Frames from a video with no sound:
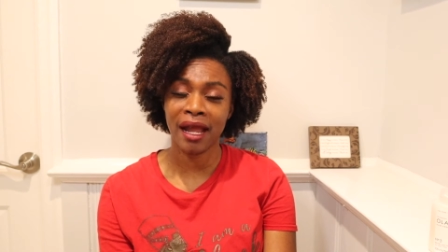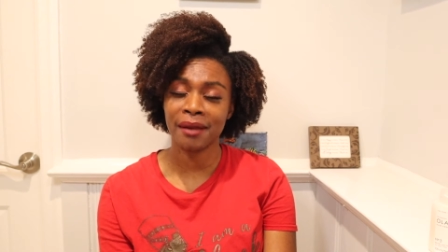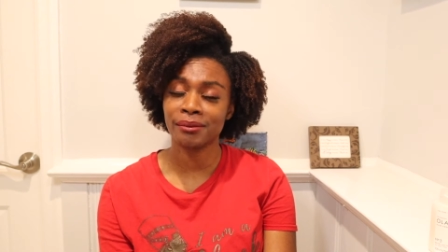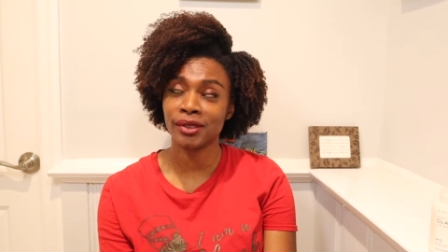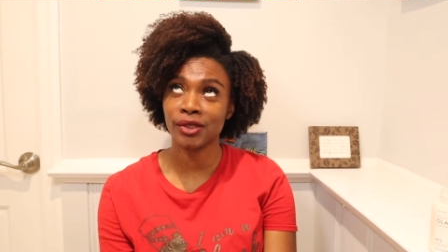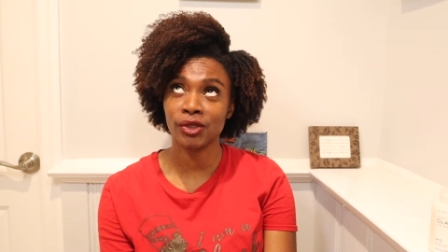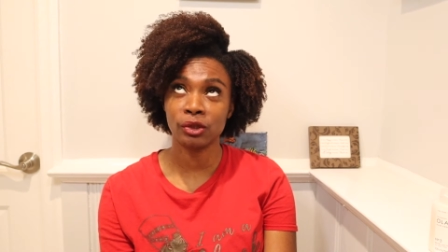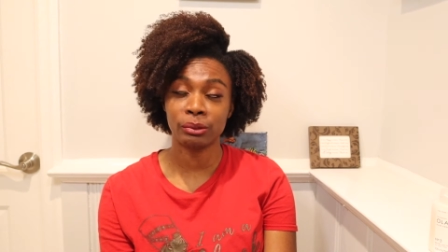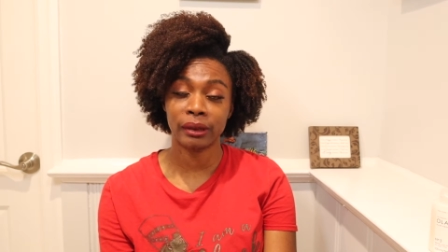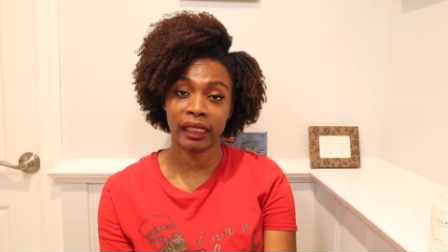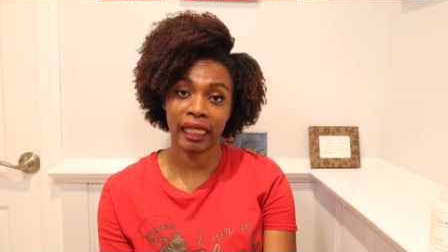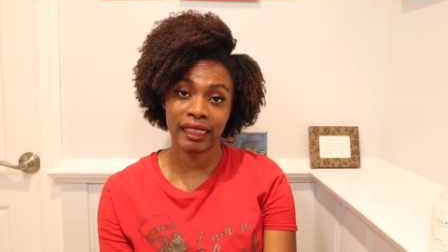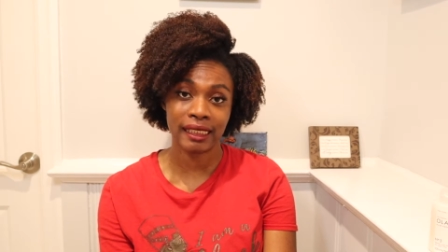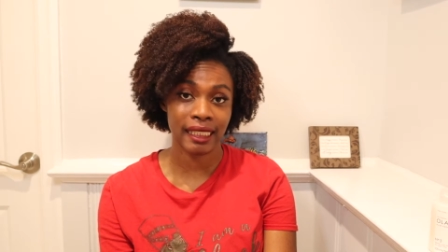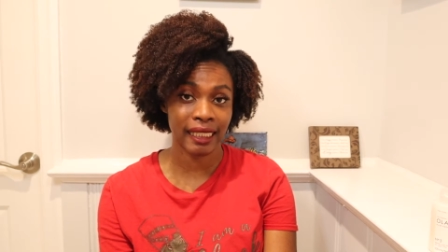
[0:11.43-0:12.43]
I'm super
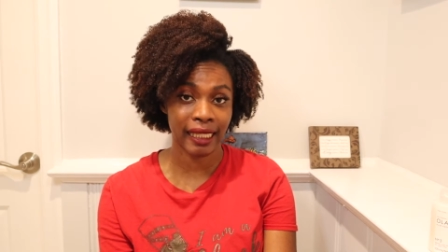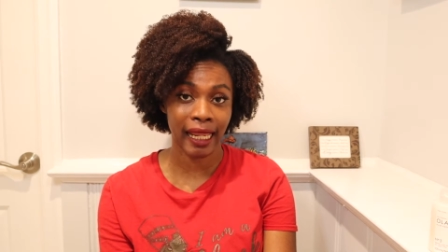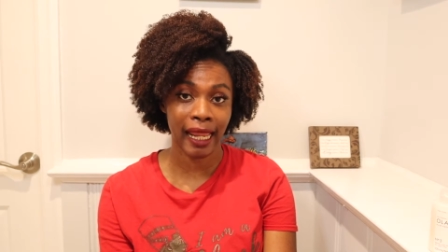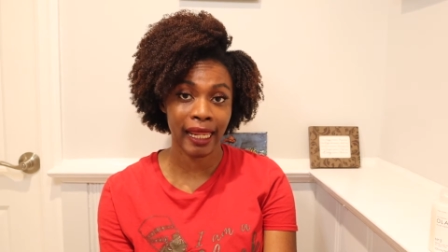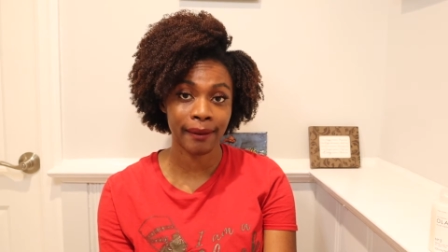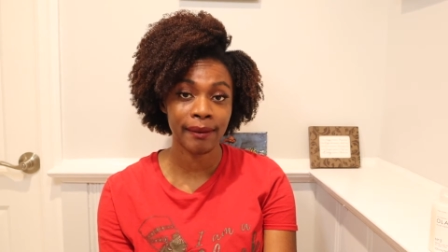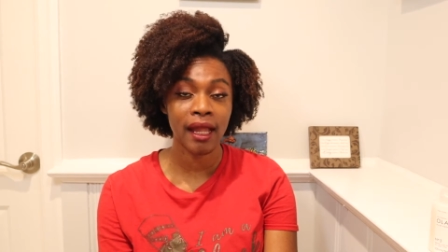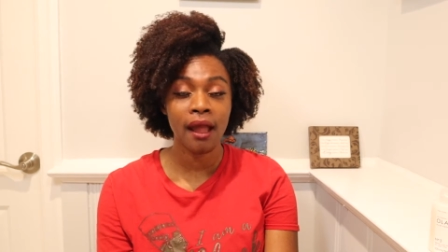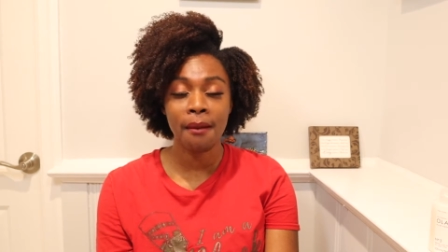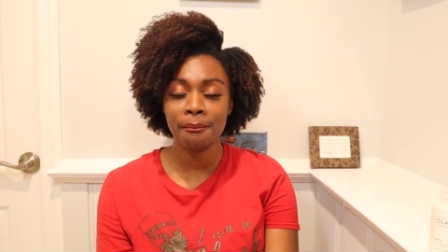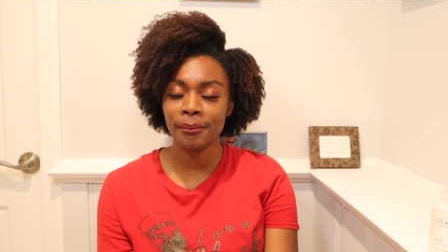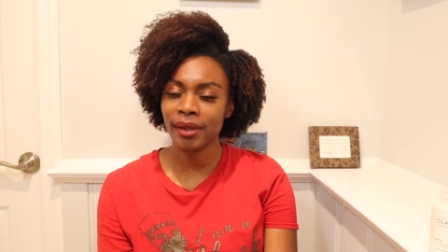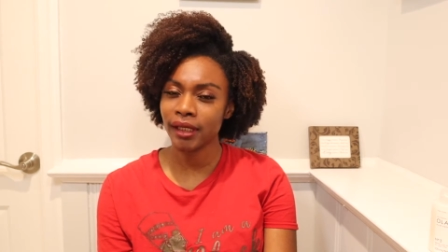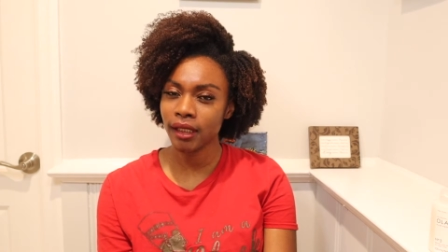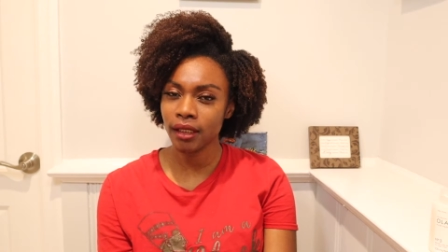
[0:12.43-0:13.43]
late to the game,
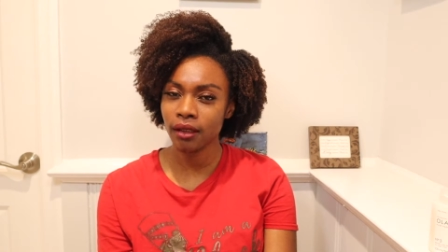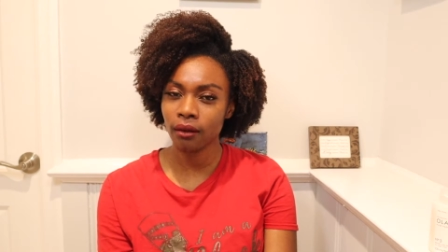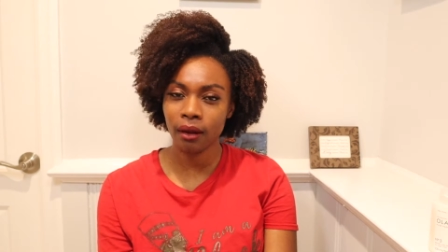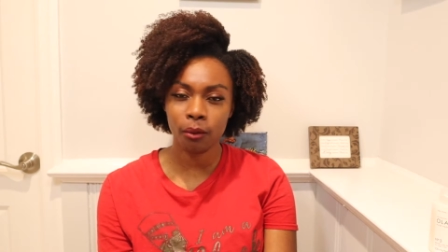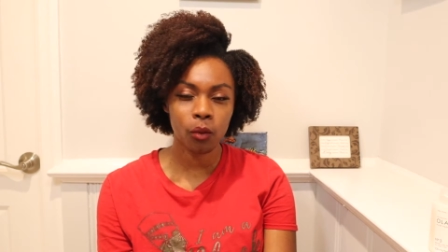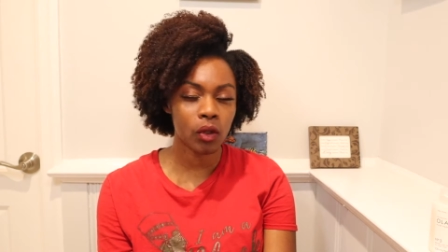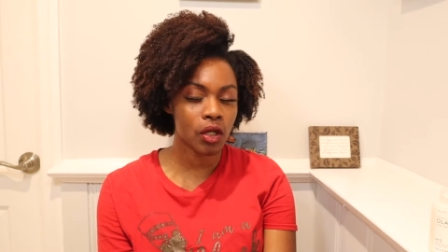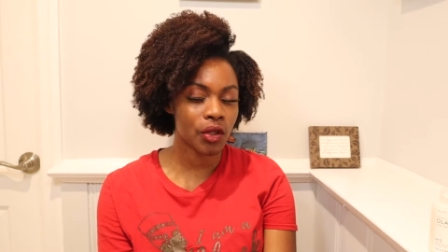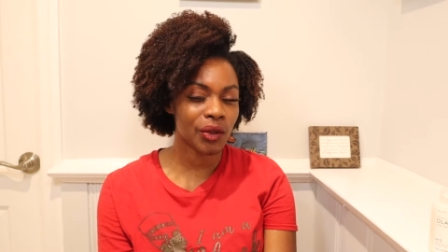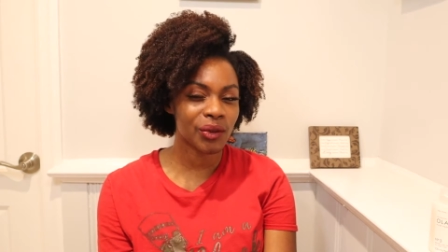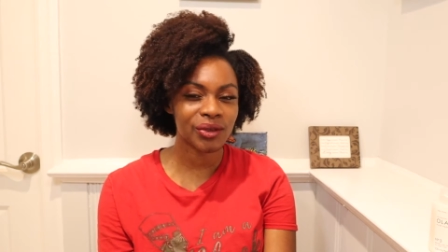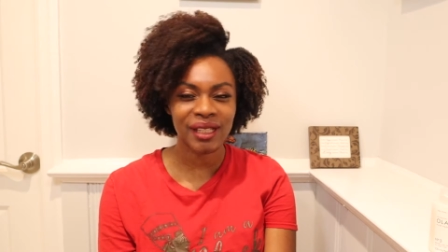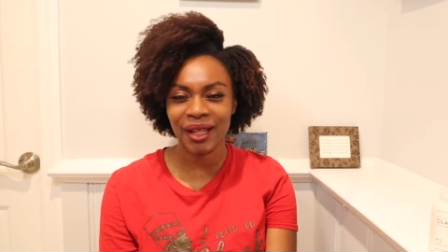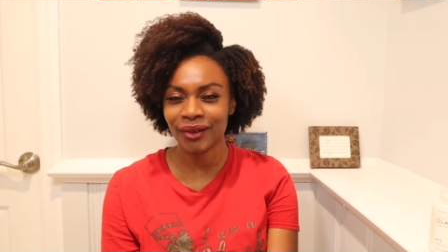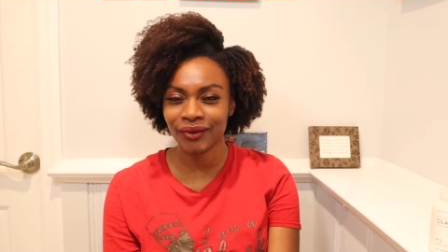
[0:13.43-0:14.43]
but you know, I'm one of
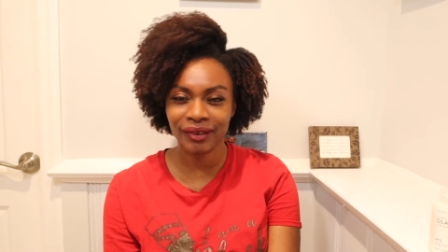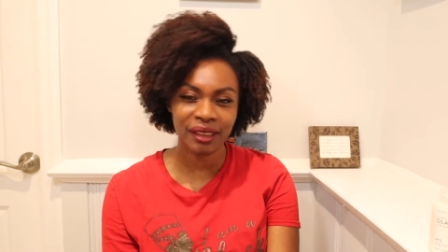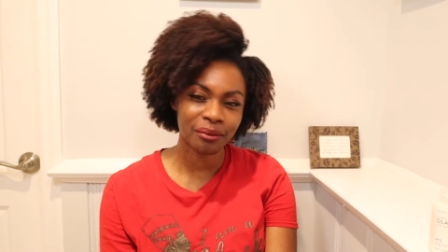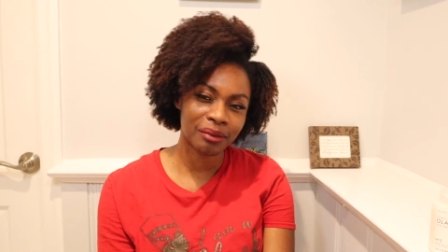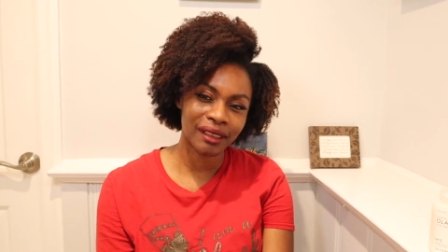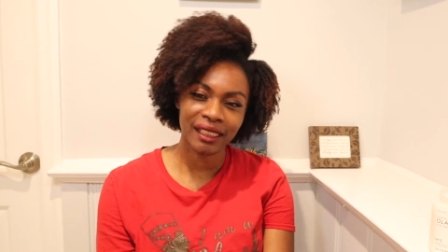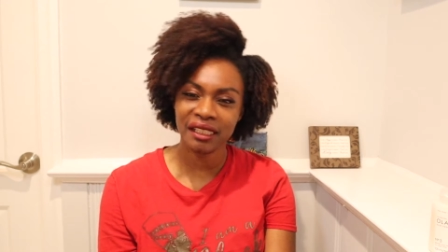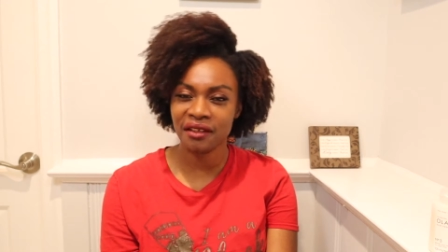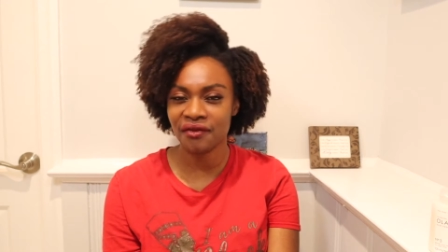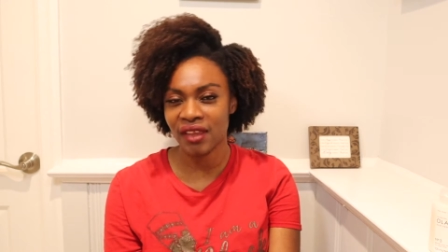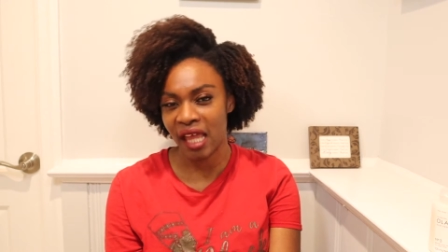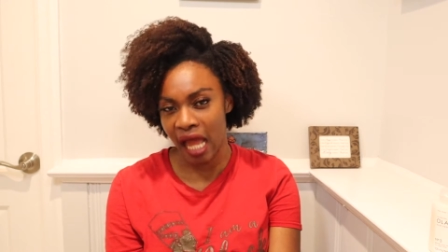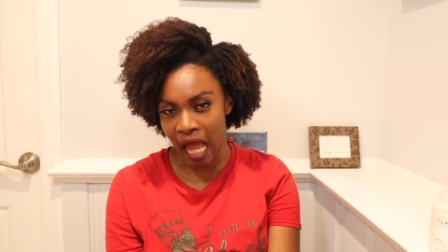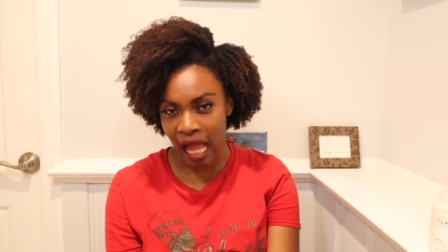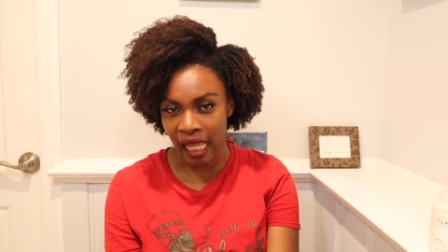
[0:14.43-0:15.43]
those I don't really believe
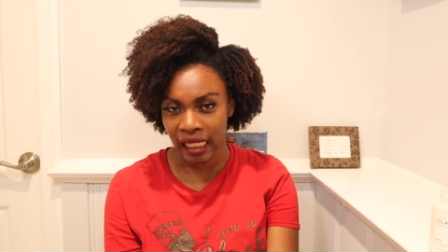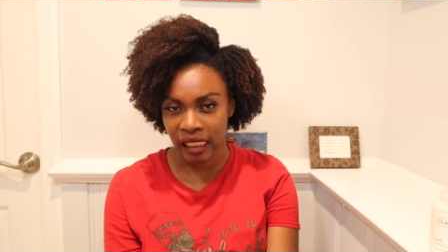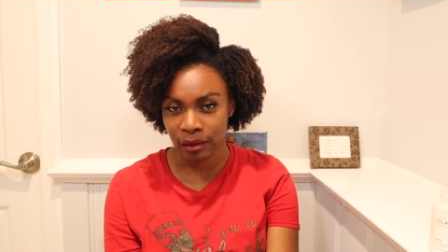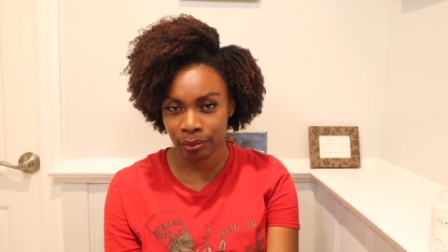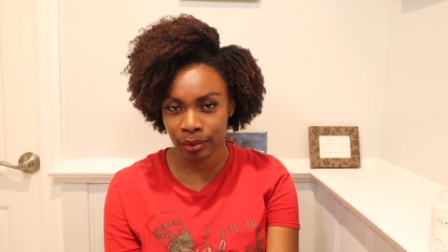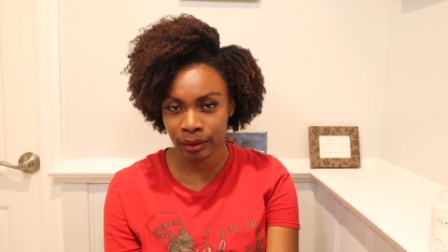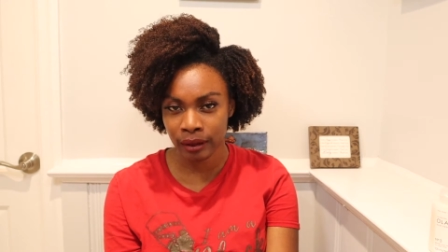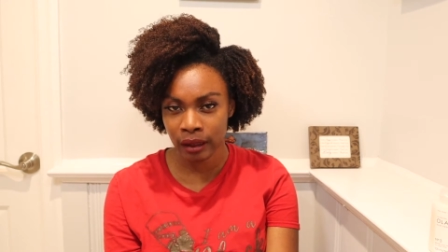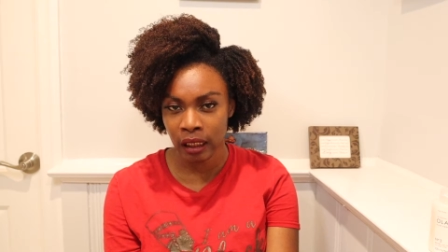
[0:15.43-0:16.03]
the hype